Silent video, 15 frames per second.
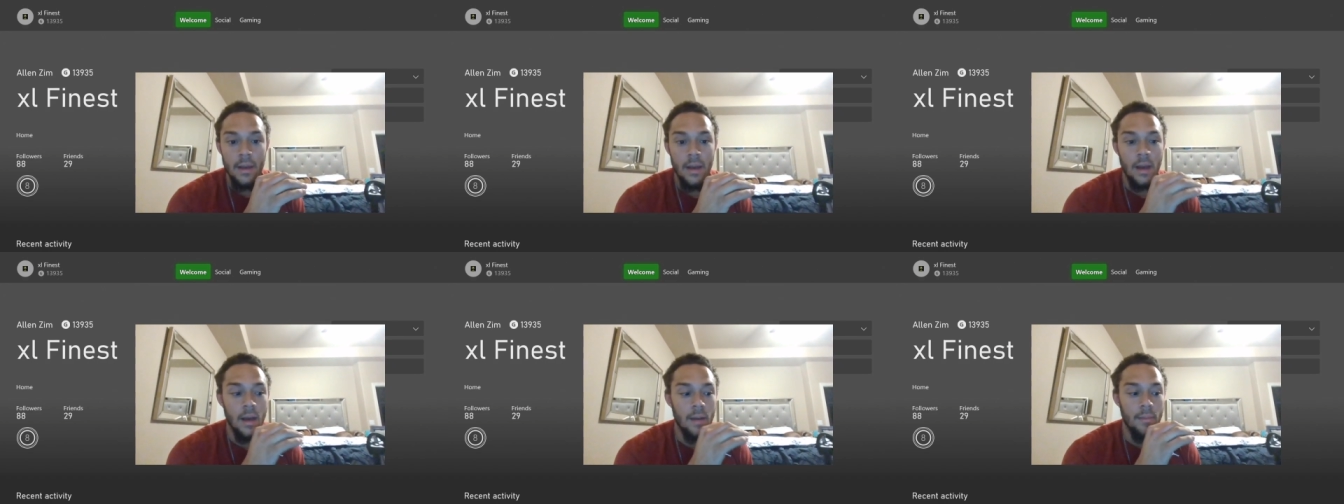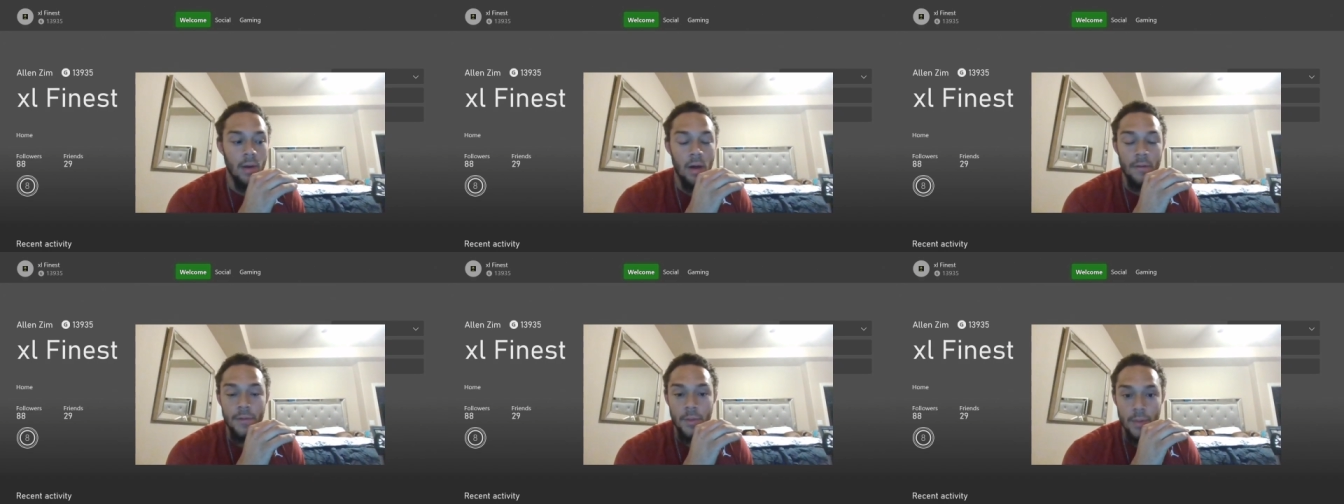um,
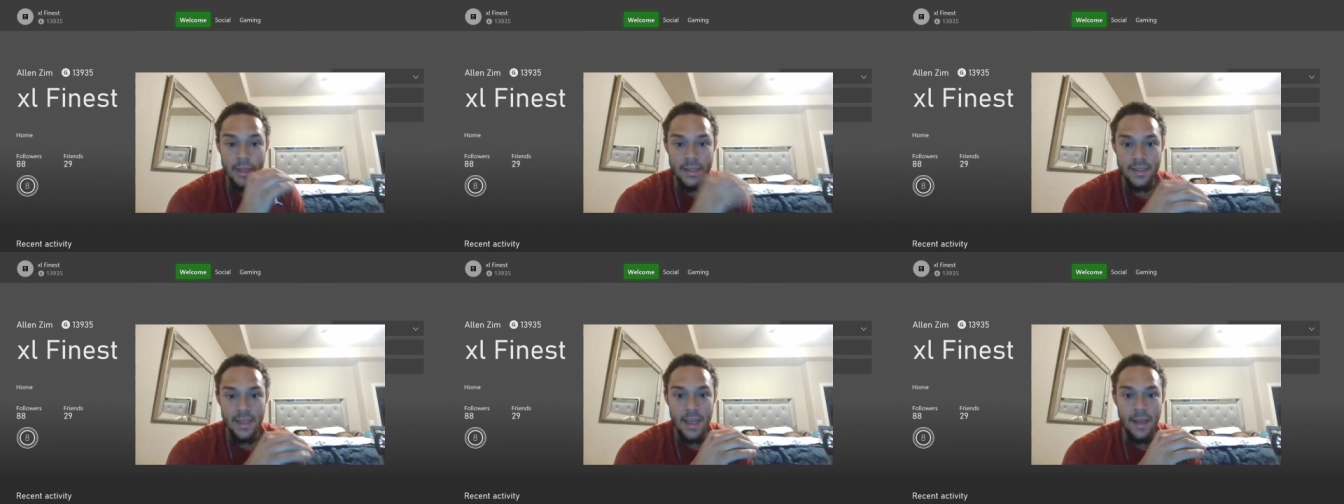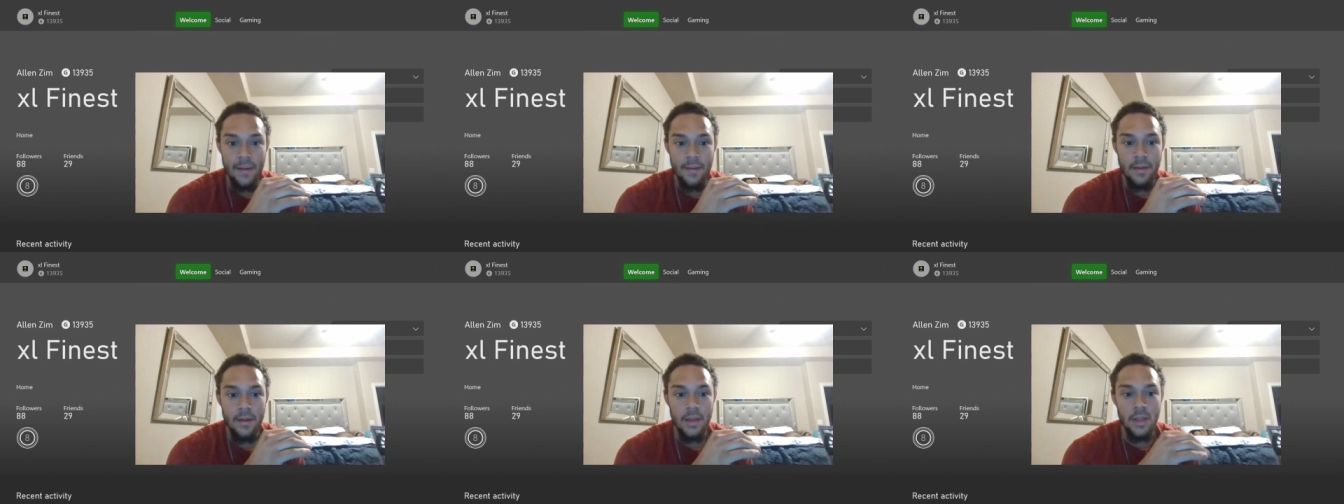off the reset,
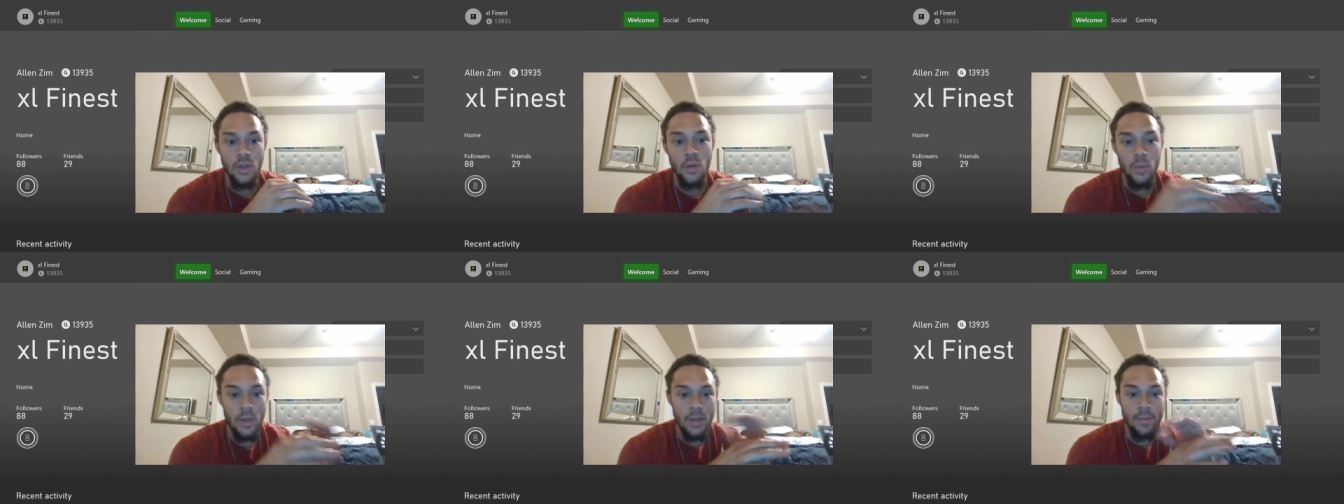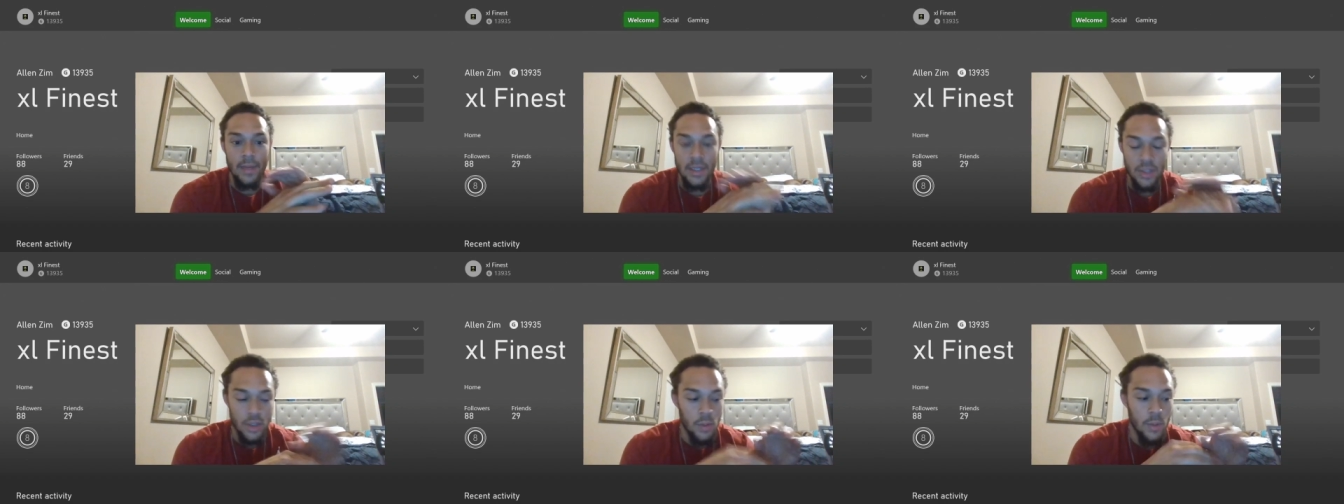and you
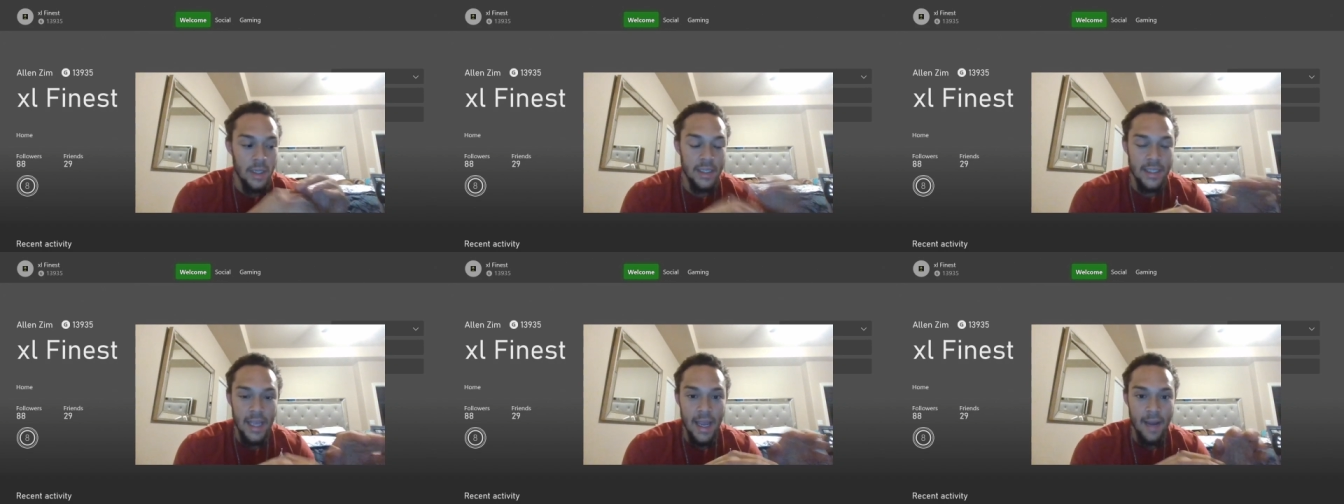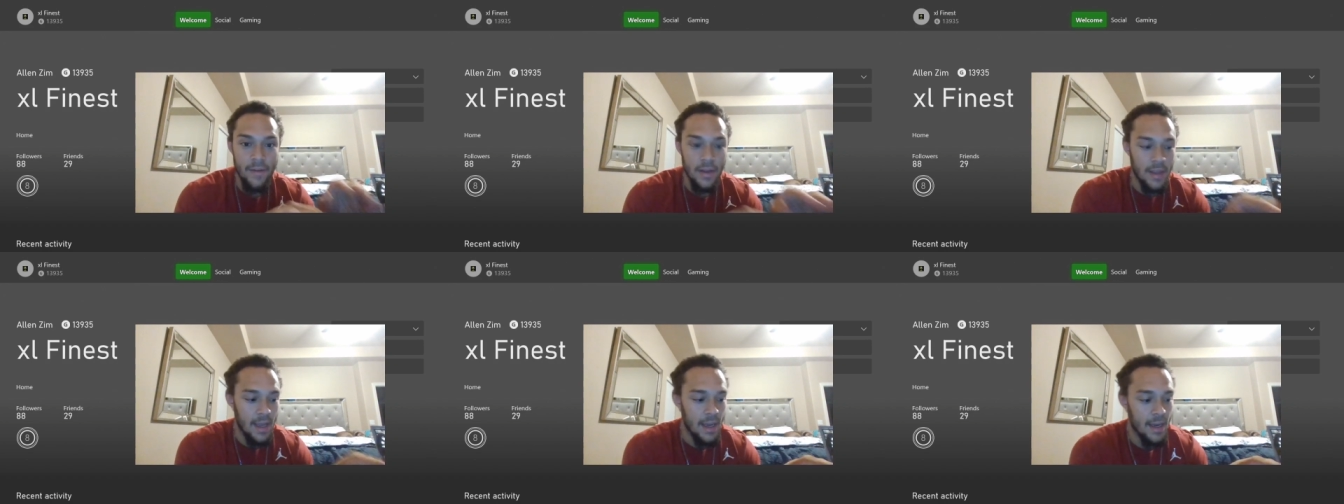make sure you reset
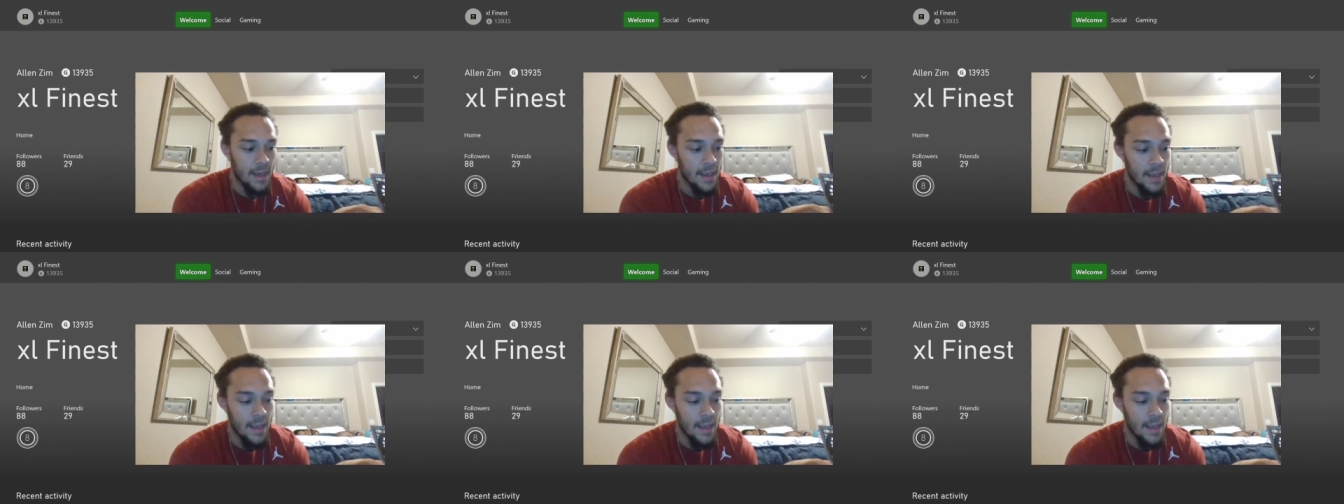everything,